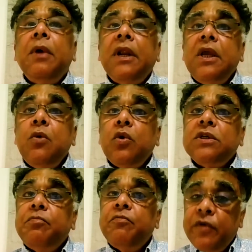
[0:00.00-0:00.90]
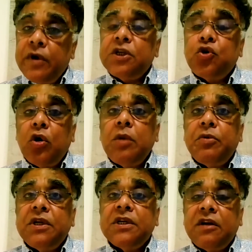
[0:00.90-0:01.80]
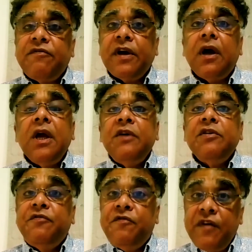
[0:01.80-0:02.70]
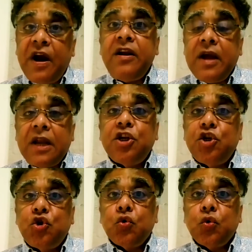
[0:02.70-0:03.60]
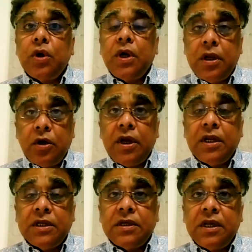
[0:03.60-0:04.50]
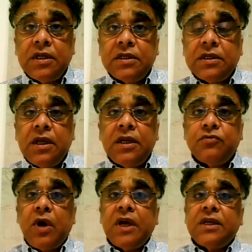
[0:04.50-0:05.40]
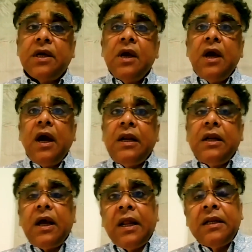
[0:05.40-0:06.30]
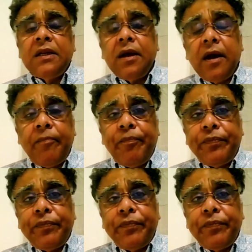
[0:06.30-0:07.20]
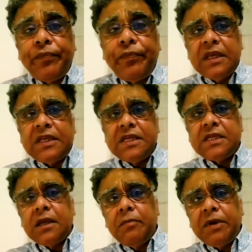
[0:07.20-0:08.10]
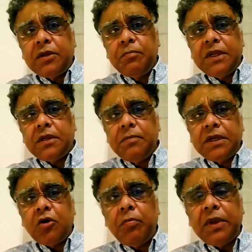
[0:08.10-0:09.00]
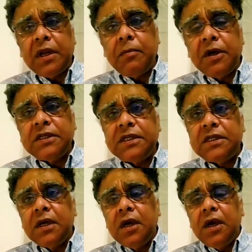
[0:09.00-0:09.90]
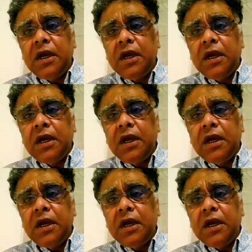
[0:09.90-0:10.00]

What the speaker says: But he was a very strongly political figure. He was very anti-Jew, you know, in his writing. And this is a bit complicated because it's